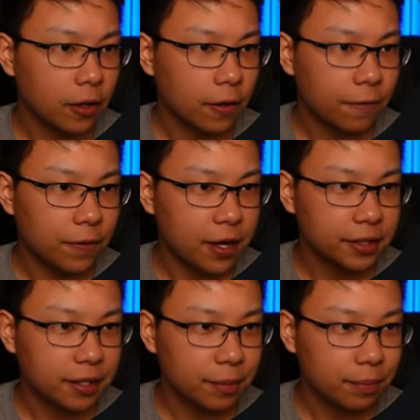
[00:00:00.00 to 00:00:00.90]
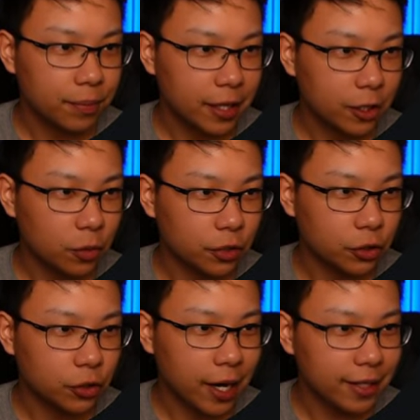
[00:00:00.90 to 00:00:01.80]
Foxy Meko the
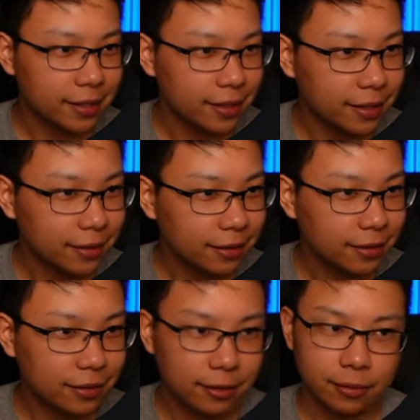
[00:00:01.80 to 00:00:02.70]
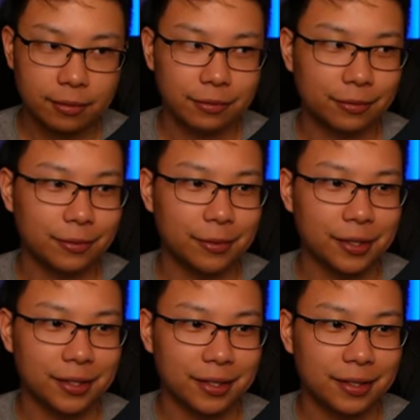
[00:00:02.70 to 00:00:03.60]
Dragon Slayer? What
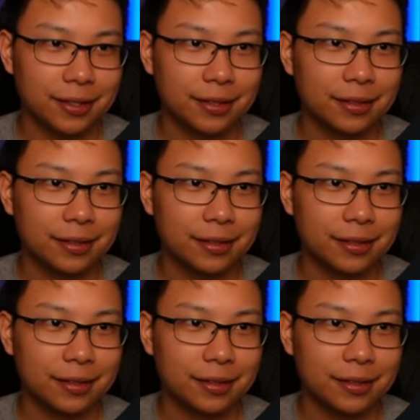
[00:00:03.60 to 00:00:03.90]
is this?